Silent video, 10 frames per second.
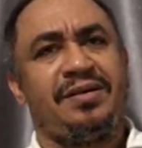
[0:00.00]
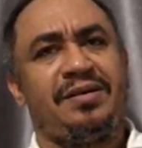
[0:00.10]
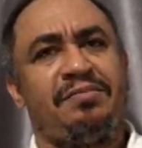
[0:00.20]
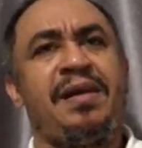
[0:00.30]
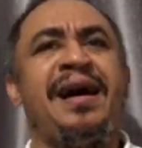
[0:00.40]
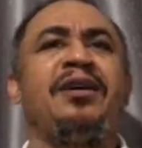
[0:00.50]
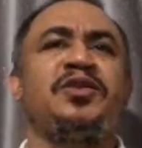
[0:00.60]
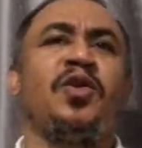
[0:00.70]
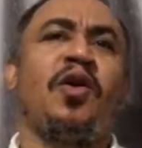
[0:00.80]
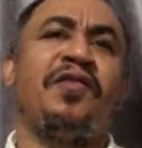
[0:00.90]
My house no
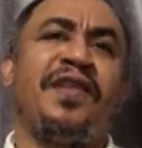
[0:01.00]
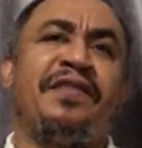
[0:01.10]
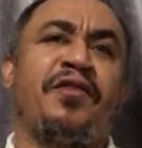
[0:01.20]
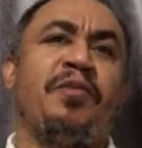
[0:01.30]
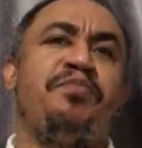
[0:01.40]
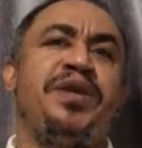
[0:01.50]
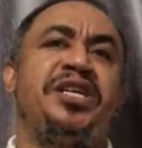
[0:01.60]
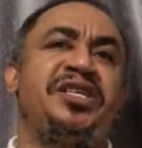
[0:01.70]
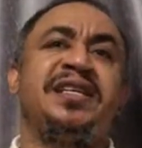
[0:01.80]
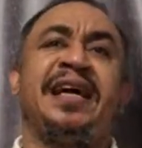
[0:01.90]
come far from
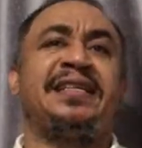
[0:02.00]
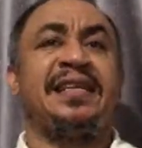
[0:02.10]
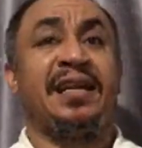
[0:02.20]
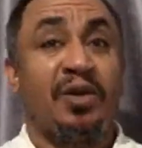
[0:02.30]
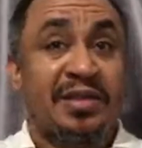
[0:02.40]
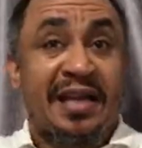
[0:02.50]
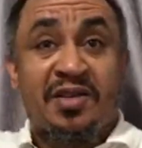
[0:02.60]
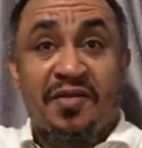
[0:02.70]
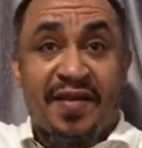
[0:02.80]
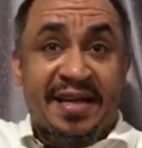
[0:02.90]
beach. The next thing now they go start to
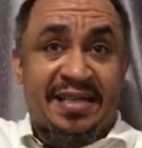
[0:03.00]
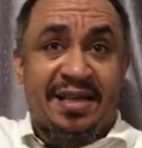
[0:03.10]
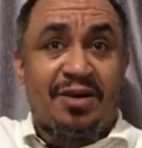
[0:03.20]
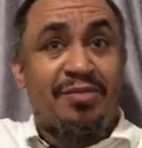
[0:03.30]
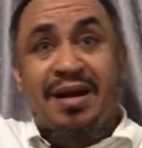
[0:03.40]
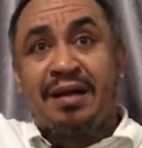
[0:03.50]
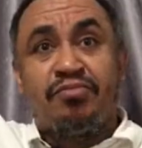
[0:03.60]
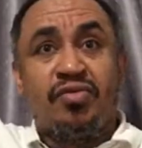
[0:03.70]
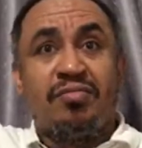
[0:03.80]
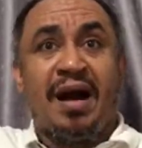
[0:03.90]
fight now.
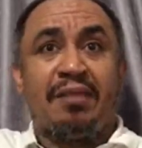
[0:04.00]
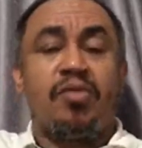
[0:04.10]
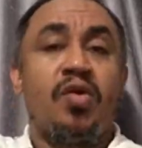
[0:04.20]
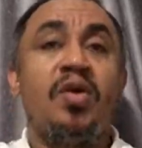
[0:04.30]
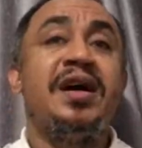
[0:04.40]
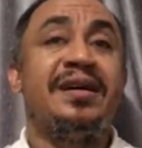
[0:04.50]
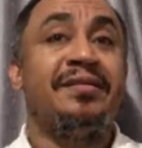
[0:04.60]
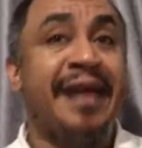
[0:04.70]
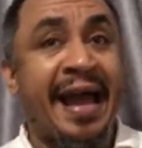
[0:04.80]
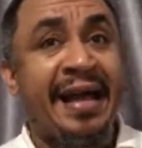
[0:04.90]
Boo.
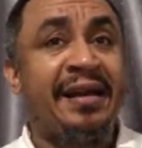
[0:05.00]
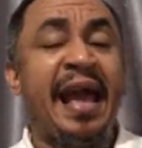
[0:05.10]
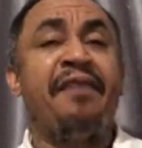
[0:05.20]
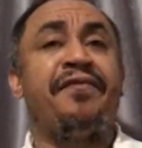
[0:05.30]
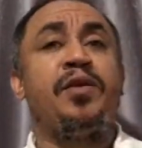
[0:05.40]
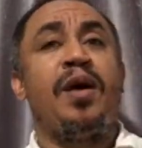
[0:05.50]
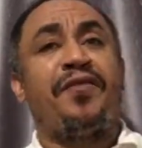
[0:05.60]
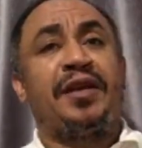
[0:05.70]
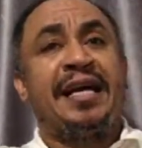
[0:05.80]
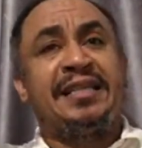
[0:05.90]
Then everywhere for
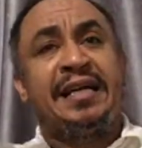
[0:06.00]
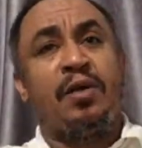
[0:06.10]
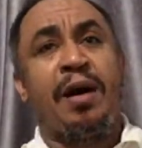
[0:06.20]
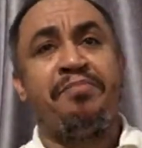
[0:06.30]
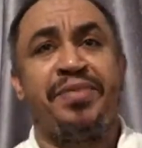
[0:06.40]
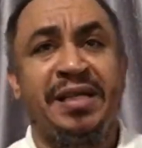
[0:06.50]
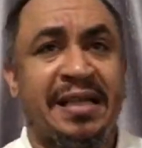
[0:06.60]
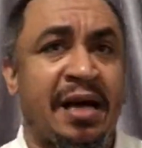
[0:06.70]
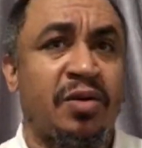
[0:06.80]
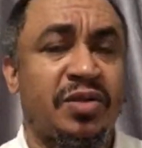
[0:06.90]
Nigeria they want build
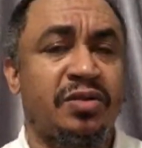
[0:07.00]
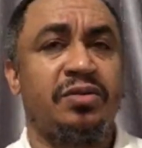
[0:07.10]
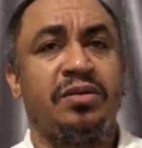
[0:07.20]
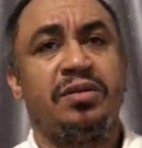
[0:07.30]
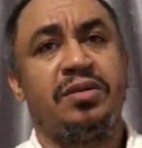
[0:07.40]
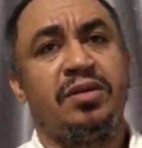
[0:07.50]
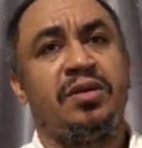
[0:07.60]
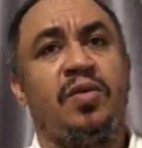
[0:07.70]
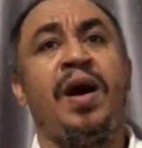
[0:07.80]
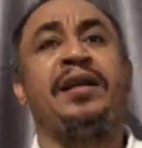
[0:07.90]
house.
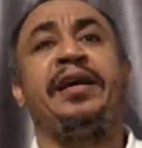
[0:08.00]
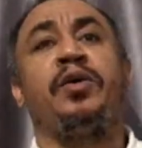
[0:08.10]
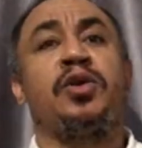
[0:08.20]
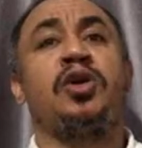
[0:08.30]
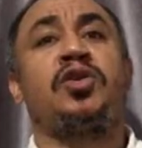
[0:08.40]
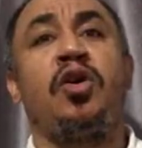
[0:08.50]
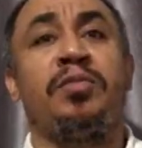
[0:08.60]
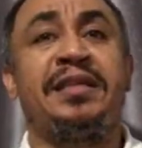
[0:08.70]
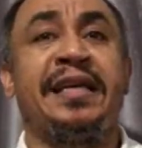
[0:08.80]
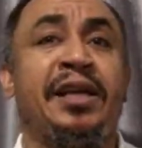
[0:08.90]
One day you go just come
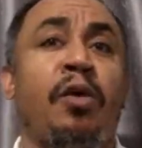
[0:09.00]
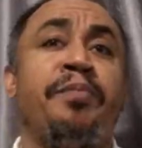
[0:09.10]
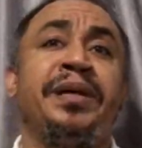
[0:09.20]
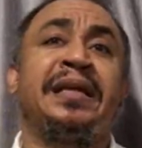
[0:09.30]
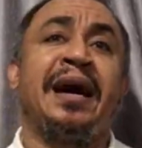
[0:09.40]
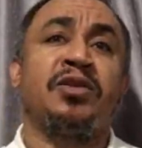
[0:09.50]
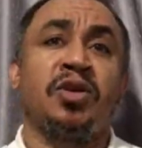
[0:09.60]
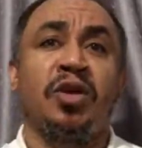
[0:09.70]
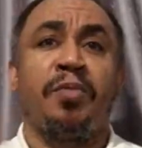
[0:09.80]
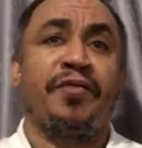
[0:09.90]
see they don't build
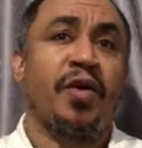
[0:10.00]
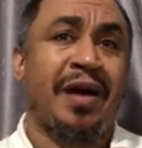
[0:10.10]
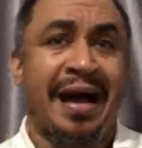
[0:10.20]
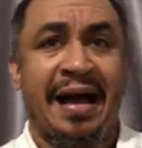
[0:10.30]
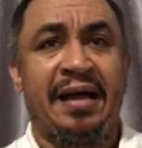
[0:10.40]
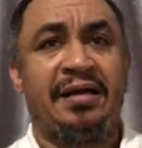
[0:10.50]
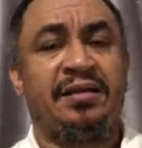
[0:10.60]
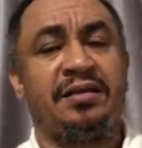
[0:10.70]
house on top of your car.